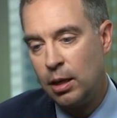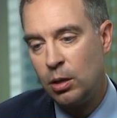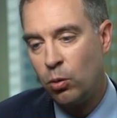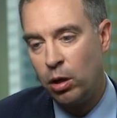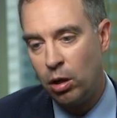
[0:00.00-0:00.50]
you
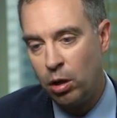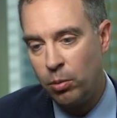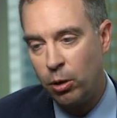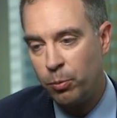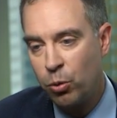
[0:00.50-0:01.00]
know,
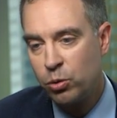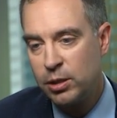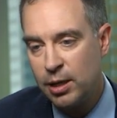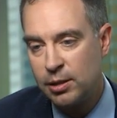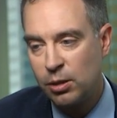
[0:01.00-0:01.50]
a
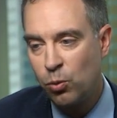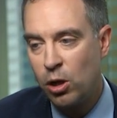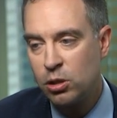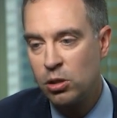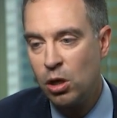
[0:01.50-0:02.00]
process that
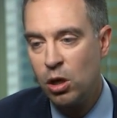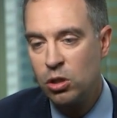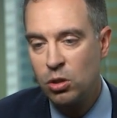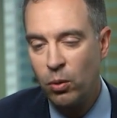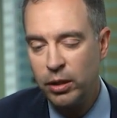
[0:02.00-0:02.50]
was
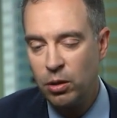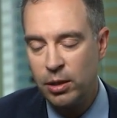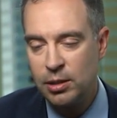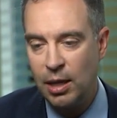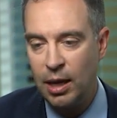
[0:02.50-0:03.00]
so
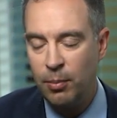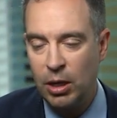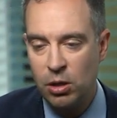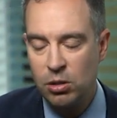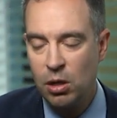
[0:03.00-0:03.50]
interesting,
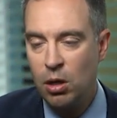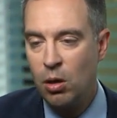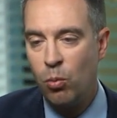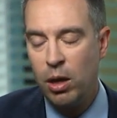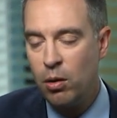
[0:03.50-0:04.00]
because
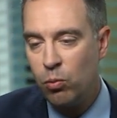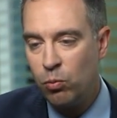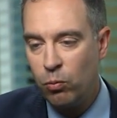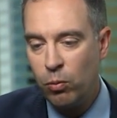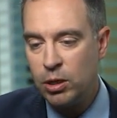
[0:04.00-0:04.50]
we
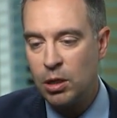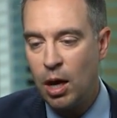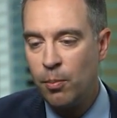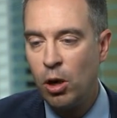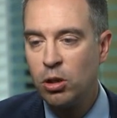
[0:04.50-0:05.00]

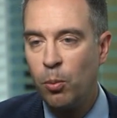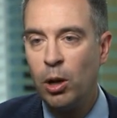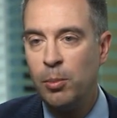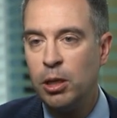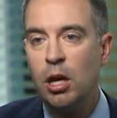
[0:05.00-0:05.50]
saw
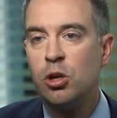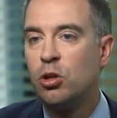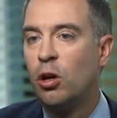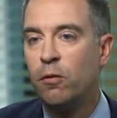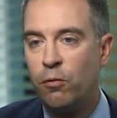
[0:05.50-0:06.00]
multiple
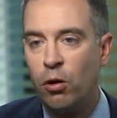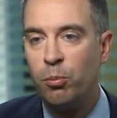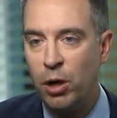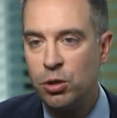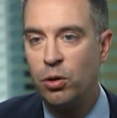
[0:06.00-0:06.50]
applications for
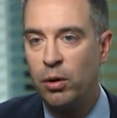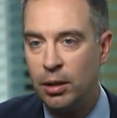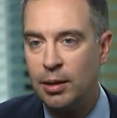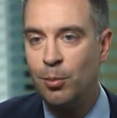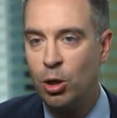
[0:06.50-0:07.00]
pressure
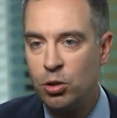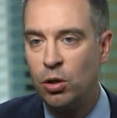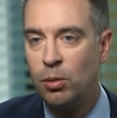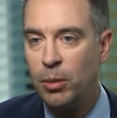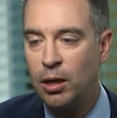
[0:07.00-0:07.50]
and
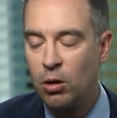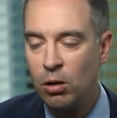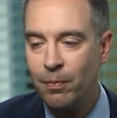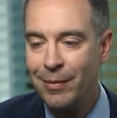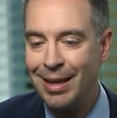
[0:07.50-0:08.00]
temperature in
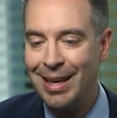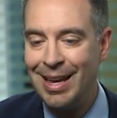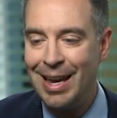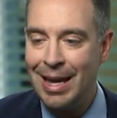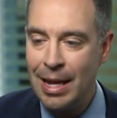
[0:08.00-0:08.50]
medical,
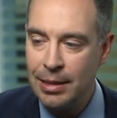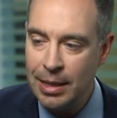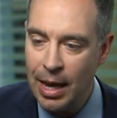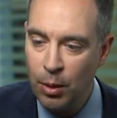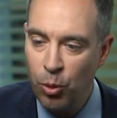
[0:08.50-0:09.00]
and at
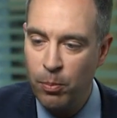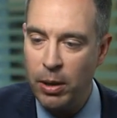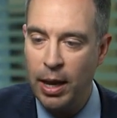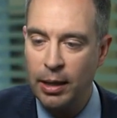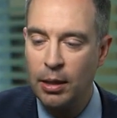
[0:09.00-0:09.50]
the end we
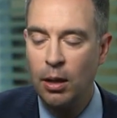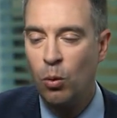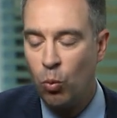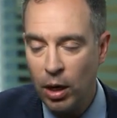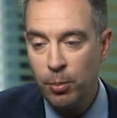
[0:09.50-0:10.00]
picked
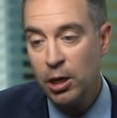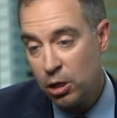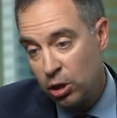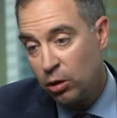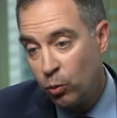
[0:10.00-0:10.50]
one
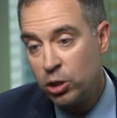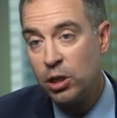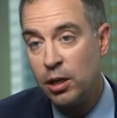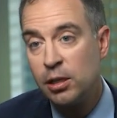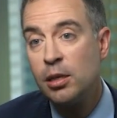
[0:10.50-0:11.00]
application, which
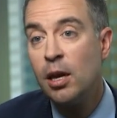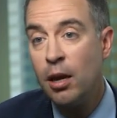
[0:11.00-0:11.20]
is